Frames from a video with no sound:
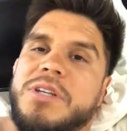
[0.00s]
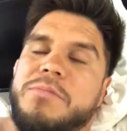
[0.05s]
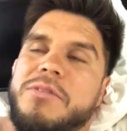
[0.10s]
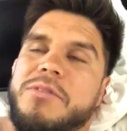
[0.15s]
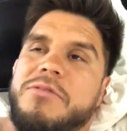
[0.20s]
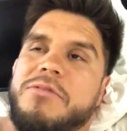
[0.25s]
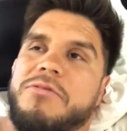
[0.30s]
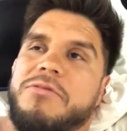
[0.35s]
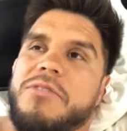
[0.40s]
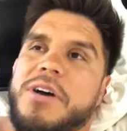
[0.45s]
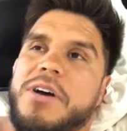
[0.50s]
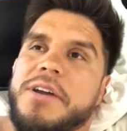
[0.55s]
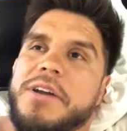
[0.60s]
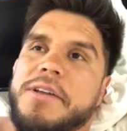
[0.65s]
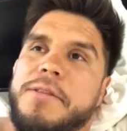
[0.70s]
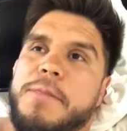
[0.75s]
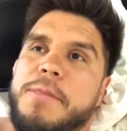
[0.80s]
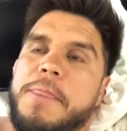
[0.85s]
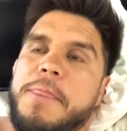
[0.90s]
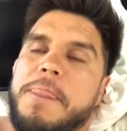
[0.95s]
But as
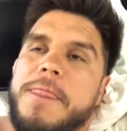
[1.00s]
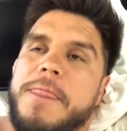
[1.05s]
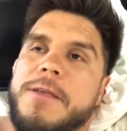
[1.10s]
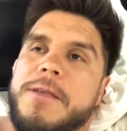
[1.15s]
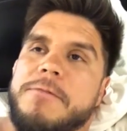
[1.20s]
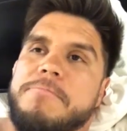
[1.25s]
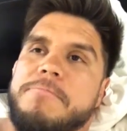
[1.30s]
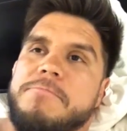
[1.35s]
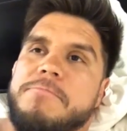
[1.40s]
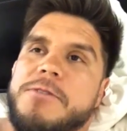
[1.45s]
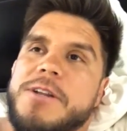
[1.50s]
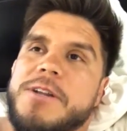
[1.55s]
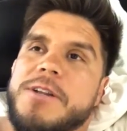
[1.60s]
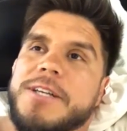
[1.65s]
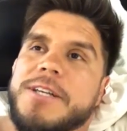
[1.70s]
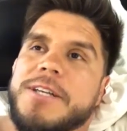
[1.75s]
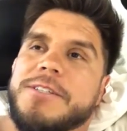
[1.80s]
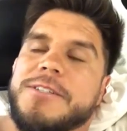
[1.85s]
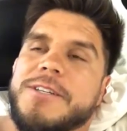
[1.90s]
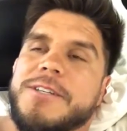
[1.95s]
an
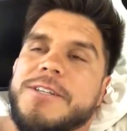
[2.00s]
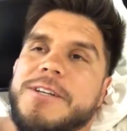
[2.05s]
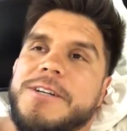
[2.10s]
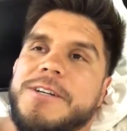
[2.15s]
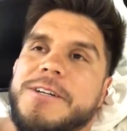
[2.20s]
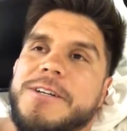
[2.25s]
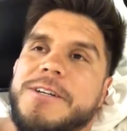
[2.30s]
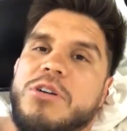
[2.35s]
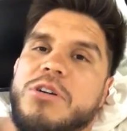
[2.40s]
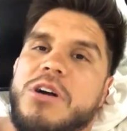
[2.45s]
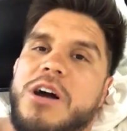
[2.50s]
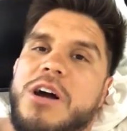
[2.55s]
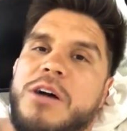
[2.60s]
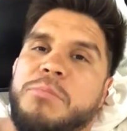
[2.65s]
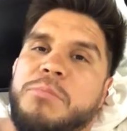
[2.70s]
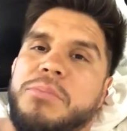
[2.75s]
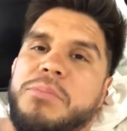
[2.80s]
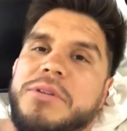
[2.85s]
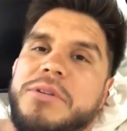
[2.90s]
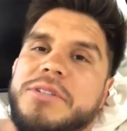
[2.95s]
athlete who's
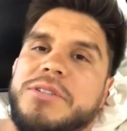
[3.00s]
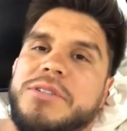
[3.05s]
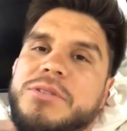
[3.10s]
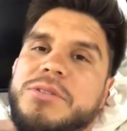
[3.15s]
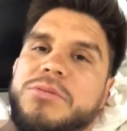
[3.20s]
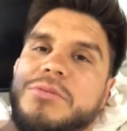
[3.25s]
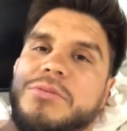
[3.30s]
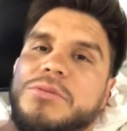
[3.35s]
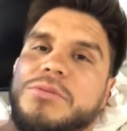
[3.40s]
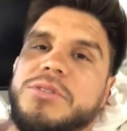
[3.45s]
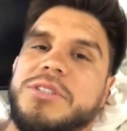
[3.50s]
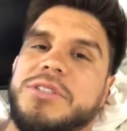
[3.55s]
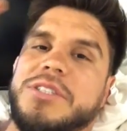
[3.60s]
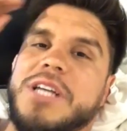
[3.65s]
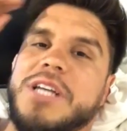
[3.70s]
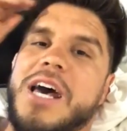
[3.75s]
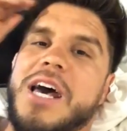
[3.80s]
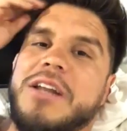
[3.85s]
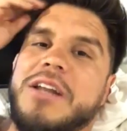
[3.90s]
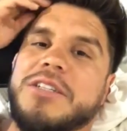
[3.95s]
accomplished, who's
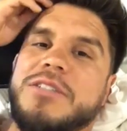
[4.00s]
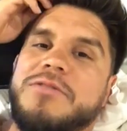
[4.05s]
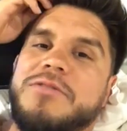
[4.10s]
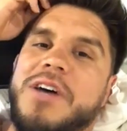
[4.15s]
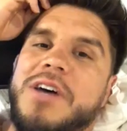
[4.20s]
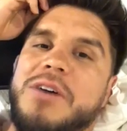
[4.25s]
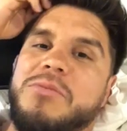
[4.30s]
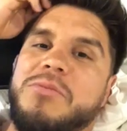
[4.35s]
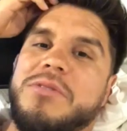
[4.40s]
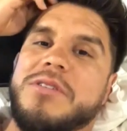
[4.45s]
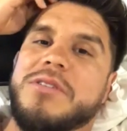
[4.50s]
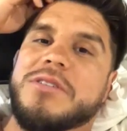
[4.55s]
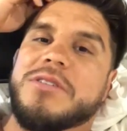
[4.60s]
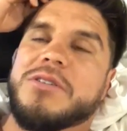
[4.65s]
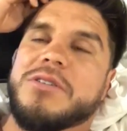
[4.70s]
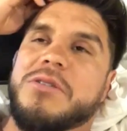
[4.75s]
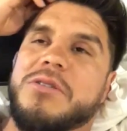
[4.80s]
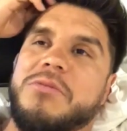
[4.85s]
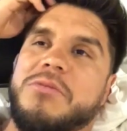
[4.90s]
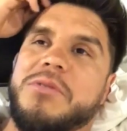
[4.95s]
satisfied with his
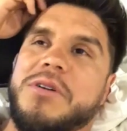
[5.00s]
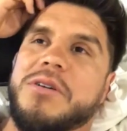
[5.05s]
career,